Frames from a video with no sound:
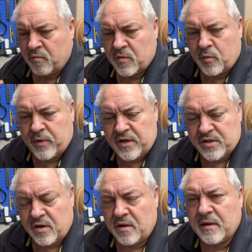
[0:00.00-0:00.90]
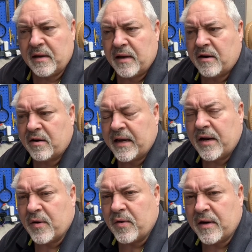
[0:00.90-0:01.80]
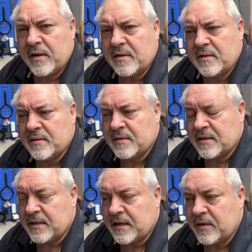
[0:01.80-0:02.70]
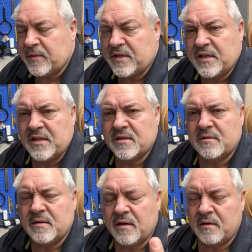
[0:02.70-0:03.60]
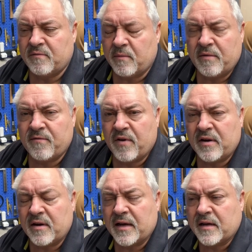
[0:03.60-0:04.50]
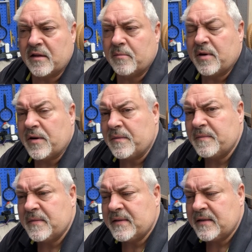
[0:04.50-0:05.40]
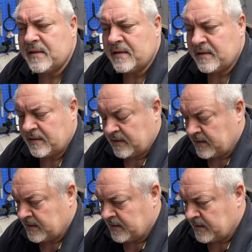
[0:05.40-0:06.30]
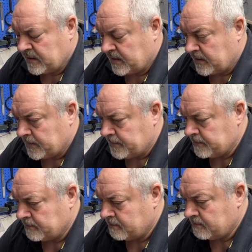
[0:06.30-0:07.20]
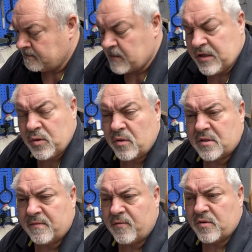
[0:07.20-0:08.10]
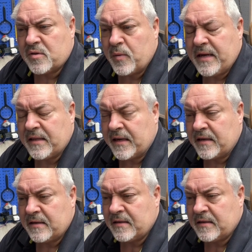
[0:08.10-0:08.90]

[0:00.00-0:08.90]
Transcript: then we each all had our category. And he would teach from in front, like in the middle. Um, he told us the first week that